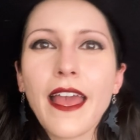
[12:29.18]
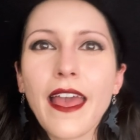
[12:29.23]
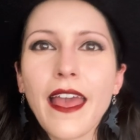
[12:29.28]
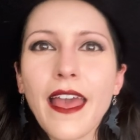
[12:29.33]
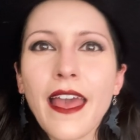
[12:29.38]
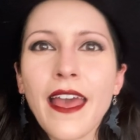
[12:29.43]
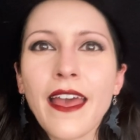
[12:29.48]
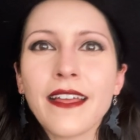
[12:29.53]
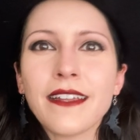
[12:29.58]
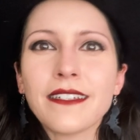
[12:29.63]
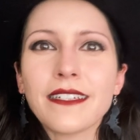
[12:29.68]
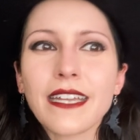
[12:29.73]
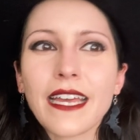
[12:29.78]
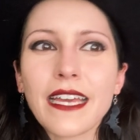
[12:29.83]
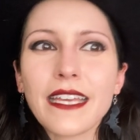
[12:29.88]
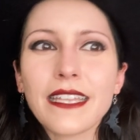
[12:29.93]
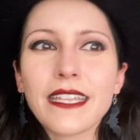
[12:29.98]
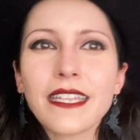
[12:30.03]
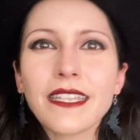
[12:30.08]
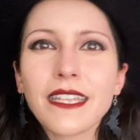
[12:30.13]
And
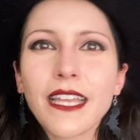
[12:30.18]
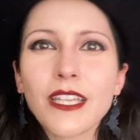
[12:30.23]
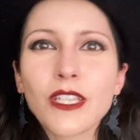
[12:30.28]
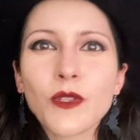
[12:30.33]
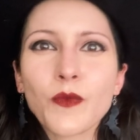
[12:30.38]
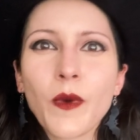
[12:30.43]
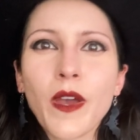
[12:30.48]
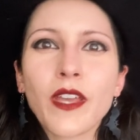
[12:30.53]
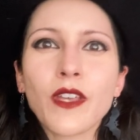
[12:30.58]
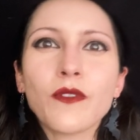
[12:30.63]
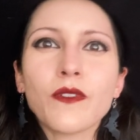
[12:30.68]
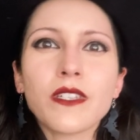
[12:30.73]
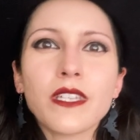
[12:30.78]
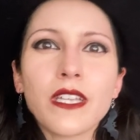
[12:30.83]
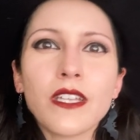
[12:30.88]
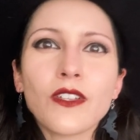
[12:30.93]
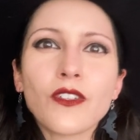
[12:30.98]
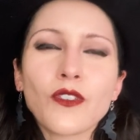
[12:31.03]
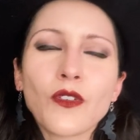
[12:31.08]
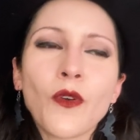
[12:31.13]
I think that's why you
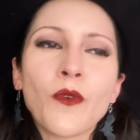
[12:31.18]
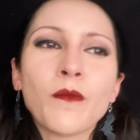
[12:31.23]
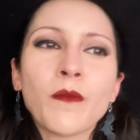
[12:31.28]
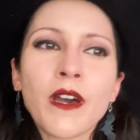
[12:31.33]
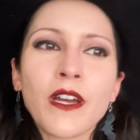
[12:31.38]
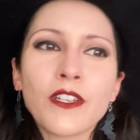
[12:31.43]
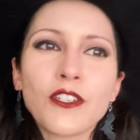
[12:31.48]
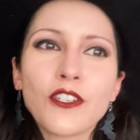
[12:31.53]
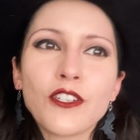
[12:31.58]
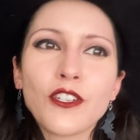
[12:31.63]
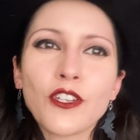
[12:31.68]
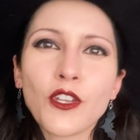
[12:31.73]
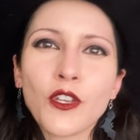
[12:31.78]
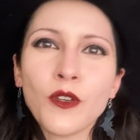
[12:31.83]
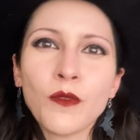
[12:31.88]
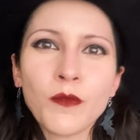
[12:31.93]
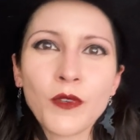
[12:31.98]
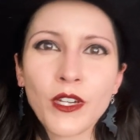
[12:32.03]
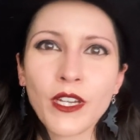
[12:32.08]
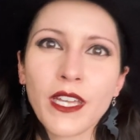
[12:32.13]
see so much
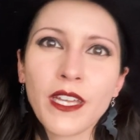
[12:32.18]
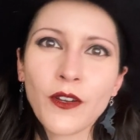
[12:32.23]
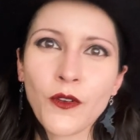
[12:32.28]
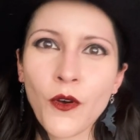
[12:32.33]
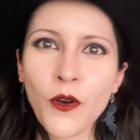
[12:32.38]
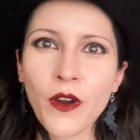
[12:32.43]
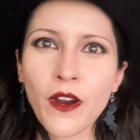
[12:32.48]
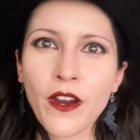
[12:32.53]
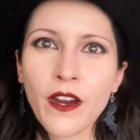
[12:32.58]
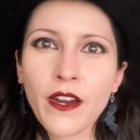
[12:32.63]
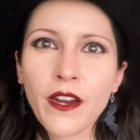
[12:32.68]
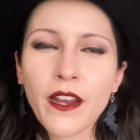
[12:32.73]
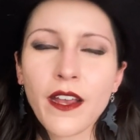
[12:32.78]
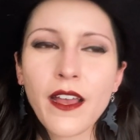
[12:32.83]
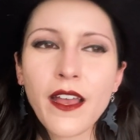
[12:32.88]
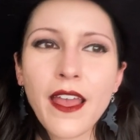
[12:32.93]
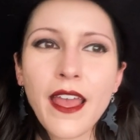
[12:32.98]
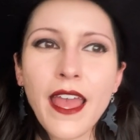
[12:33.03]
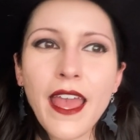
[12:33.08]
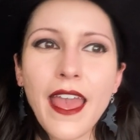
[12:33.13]
humor in horror
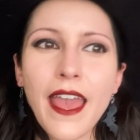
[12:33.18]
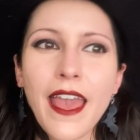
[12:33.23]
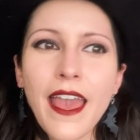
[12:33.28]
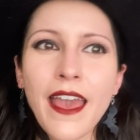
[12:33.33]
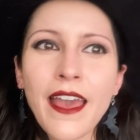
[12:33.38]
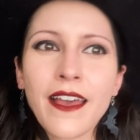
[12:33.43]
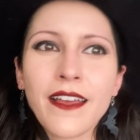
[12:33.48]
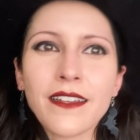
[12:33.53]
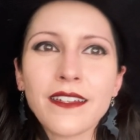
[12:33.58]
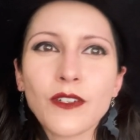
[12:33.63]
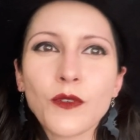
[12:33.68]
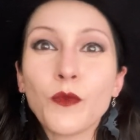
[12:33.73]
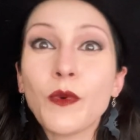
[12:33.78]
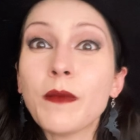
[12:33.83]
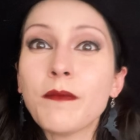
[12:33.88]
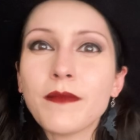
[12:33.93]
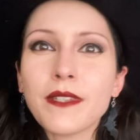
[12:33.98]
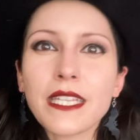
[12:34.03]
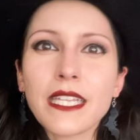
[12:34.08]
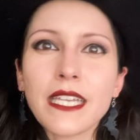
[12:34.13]
and
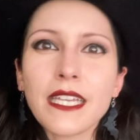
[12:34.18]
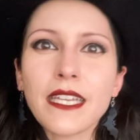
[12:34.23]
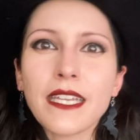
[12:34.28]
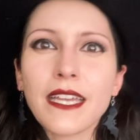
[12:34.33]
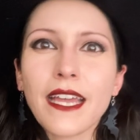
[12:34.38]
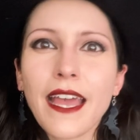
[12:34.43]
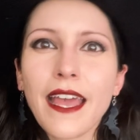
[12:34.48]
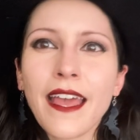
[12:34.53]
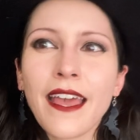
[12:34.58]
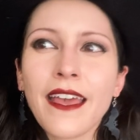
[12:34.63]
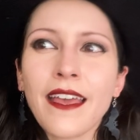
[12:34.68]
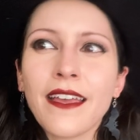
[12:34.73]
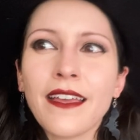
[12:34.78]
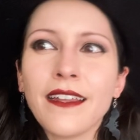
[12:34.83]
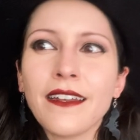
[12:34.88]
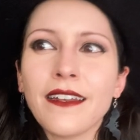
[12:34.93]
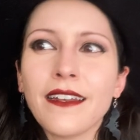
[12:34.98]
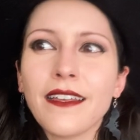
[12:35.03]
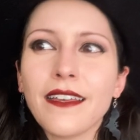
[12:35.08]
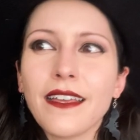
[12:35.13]
whimsy
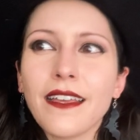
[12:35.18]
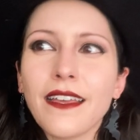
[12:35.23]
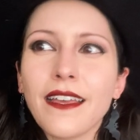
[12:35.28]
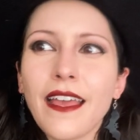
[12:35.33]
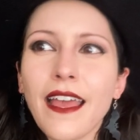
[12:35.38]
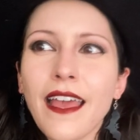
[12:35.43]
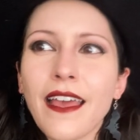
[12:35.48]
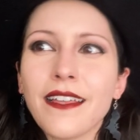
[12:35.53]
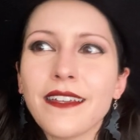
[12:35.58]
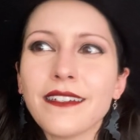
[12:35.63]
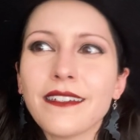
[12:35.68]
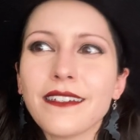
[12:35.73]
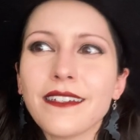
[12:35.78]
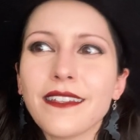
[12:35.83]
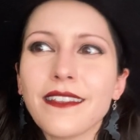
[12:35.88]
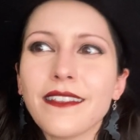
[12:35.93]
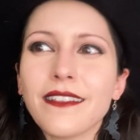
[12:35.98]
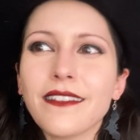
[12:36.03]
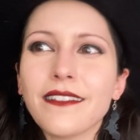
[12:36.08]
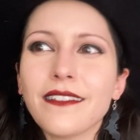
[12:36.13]
and
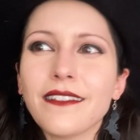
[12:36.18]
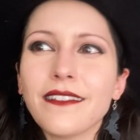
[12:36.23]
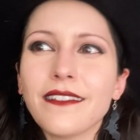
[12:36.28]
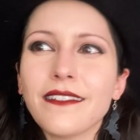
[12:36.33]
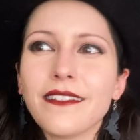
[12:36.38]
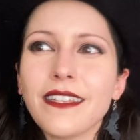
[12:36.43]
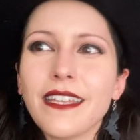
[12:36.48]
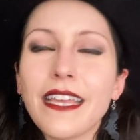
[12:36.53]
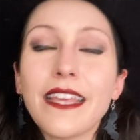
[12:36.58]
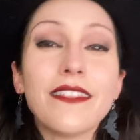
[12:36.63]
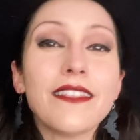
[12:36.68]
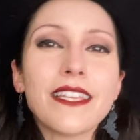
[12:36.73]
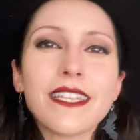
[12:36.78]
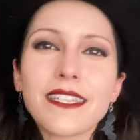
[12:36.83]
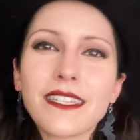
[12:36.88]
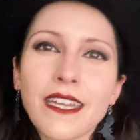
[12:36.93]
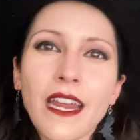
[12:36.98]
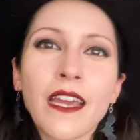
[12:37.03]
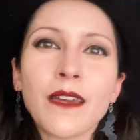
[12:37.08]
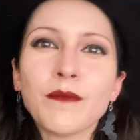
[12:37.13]
in
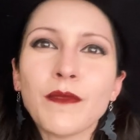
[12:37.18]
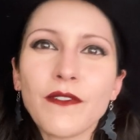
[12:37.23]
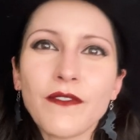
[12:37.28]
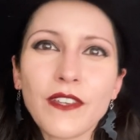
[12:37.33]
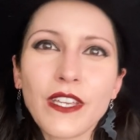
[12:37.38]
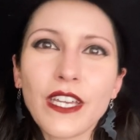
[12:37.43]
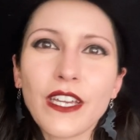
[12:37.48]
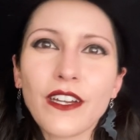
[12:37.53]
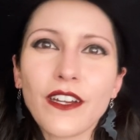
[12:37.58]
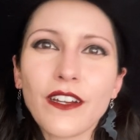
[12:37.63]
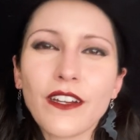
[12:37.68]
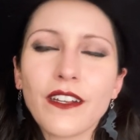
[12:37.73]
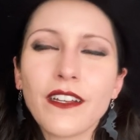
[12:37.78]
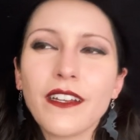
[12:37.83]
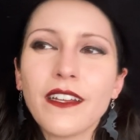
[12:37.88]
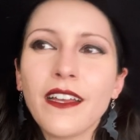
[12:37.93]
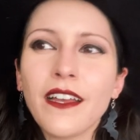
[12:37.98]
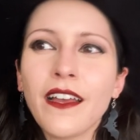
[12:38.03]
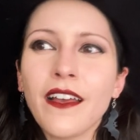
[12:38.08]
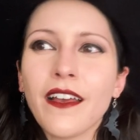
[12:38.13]
this time of year.
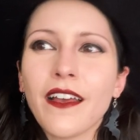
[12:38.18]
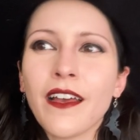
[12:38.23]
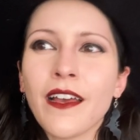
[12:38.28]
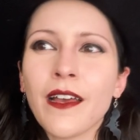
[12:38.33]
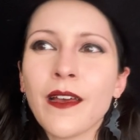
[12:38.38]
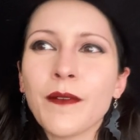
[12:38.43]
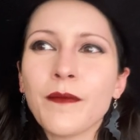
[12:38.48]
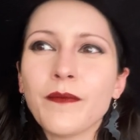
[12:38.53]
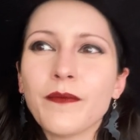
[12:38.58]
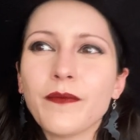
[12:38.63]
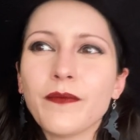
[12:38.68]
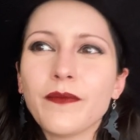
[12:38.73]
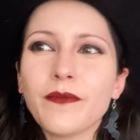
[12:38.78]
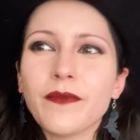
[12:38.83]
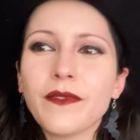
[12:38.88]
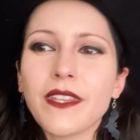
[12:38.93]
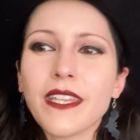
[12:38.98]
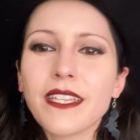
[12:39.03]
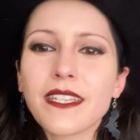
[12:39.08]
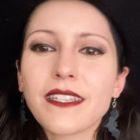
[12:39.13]

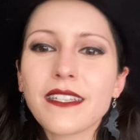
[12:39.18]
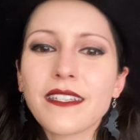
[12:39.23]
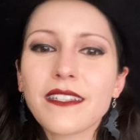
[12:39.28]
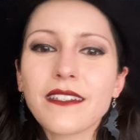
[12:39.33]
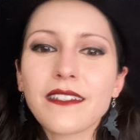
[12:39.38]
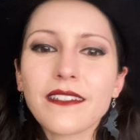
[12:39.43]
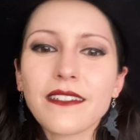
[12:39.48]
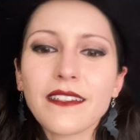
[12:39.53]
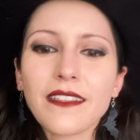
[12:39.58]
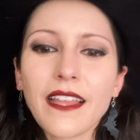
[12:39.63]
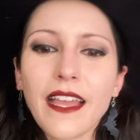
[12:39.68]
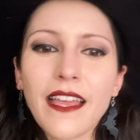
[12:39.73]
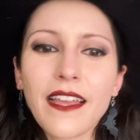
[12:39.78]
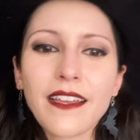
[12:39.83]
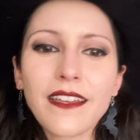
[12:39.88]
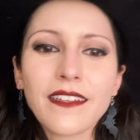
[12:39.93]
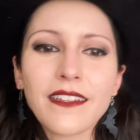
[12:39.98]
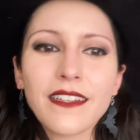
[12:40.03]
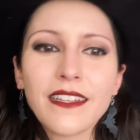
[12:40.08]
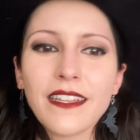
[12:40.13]
This
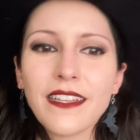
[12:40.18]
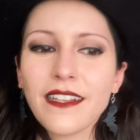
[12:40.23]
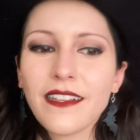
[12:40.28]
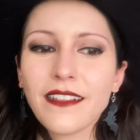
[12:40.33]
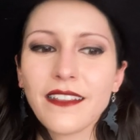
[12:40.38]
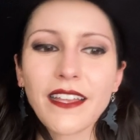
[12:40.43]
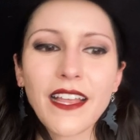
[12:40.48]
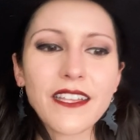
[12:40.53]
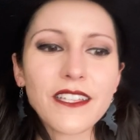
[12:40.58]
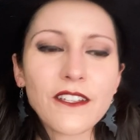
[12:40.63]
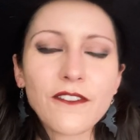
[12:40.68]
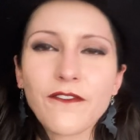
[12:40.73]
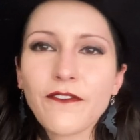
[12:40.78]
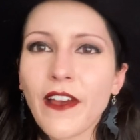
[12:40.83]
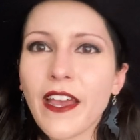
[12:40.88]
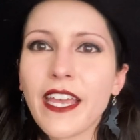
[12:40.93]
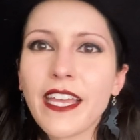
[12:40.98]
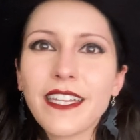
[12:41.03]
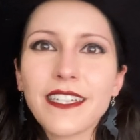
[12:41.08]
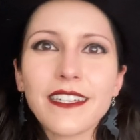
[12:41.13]
like, let's
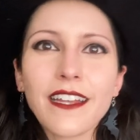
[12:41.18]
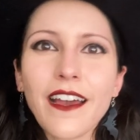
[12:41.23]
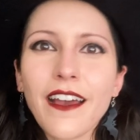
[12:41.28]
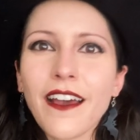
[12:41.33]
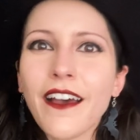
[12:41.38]
fight